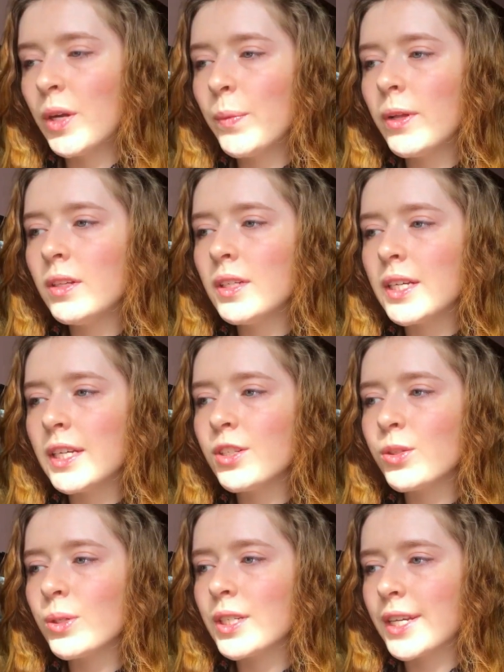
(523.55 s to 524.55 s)
People
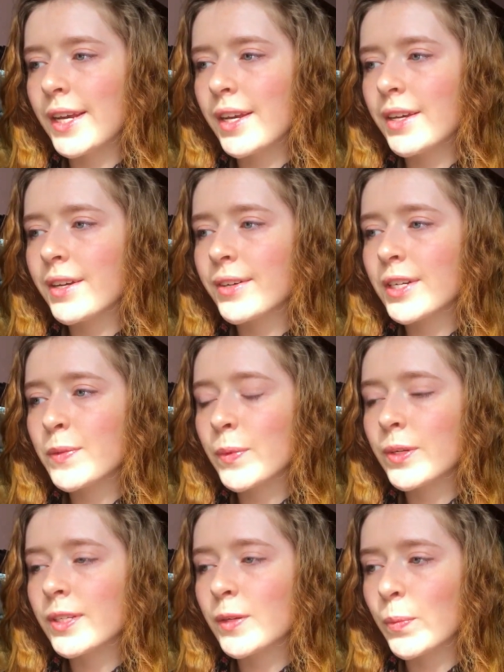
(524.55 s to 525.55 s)
need to take
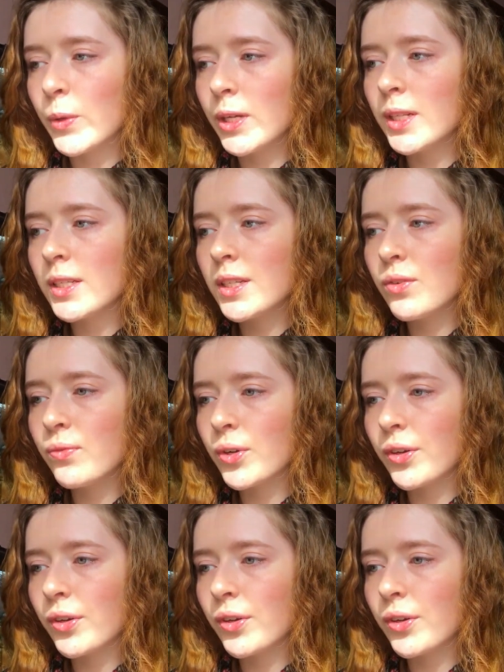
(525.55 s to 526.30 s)
responsibility